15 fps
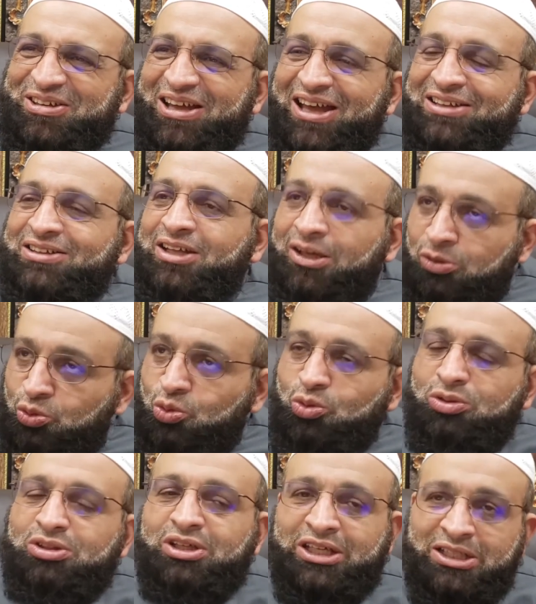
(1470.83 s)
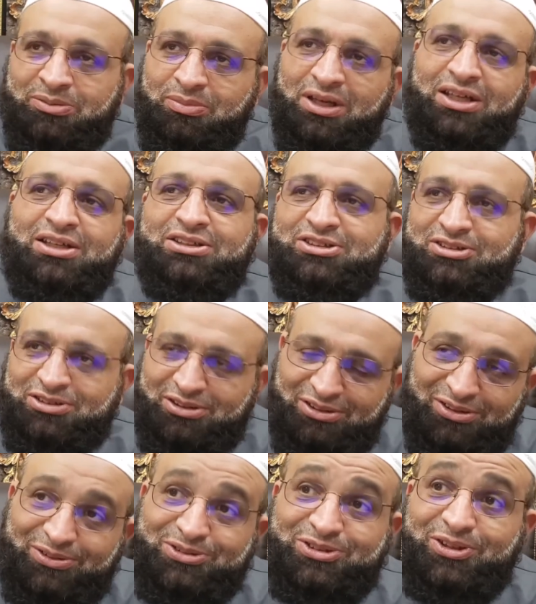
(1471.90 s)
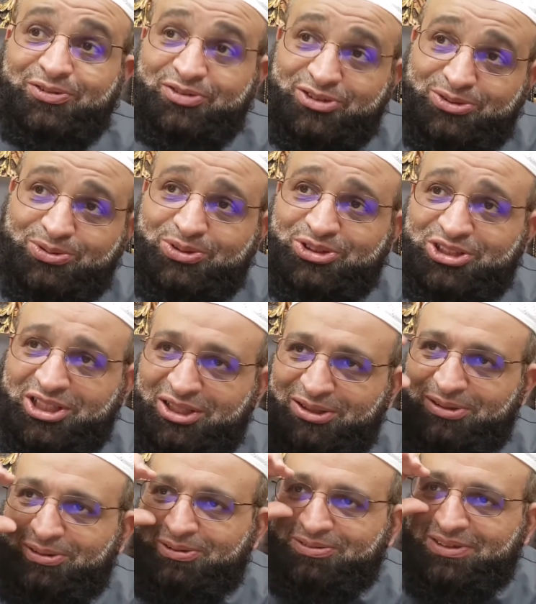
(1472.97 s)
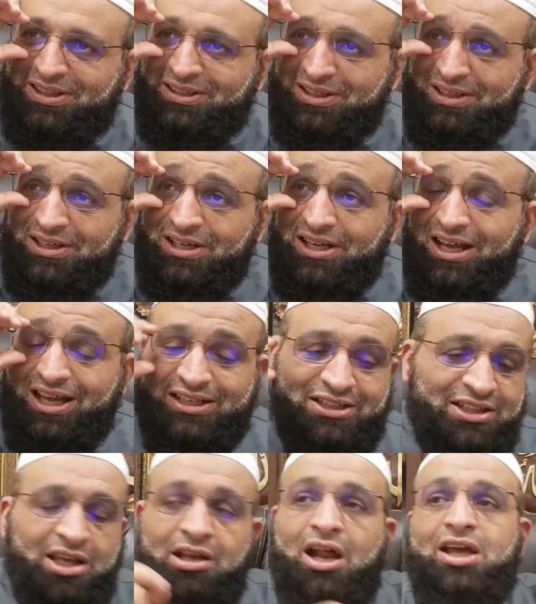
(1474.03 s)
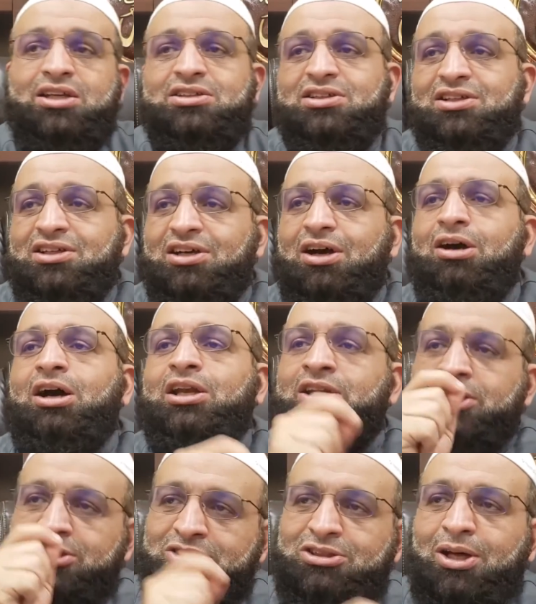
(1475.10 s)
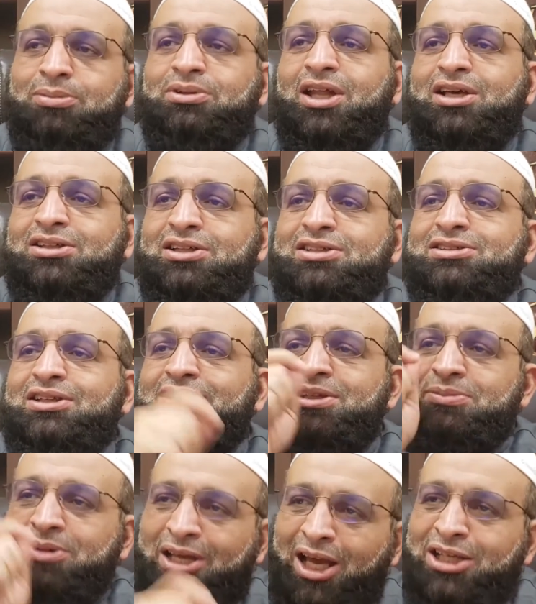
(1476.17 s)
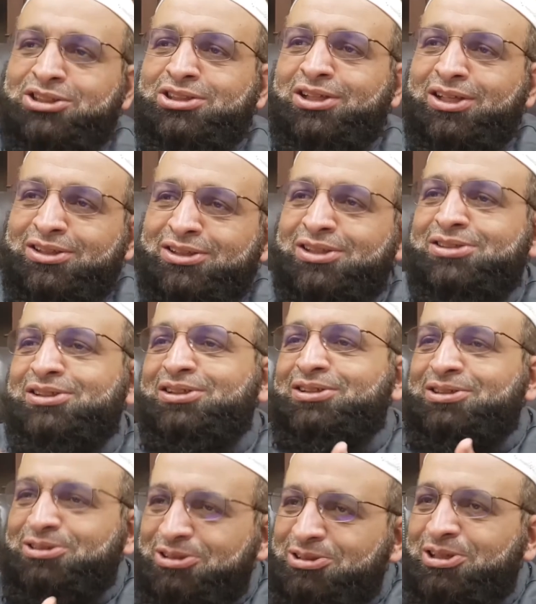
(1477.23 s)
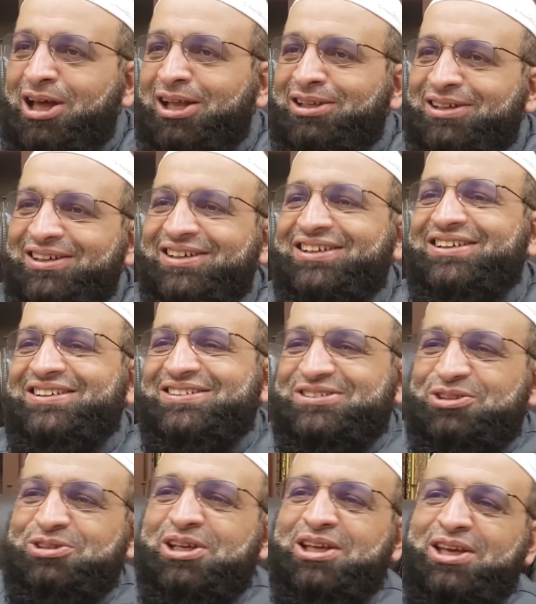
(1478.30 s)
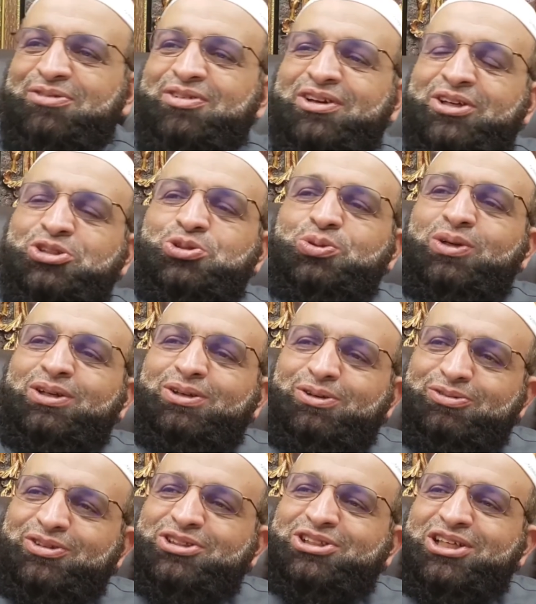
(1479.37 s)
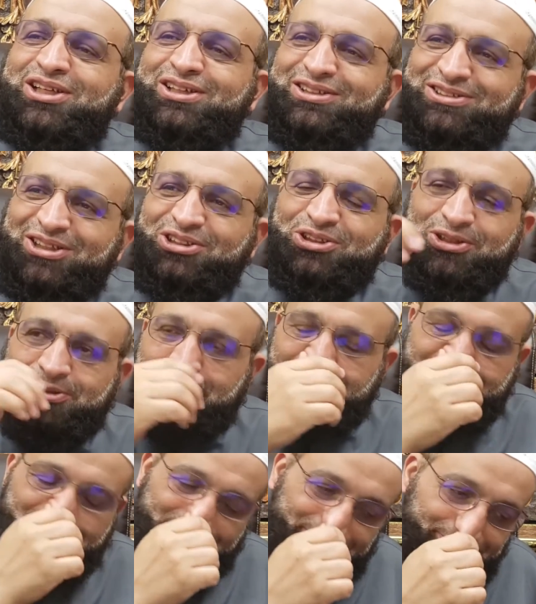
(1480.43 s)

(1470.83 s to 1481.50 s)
And they're doing khidma, service to the Sheikh and all of that, and they write, oh, and he stopped like this, and he make Hajj like this, and he did that. So they give a ritual of the Sheikh, such and such.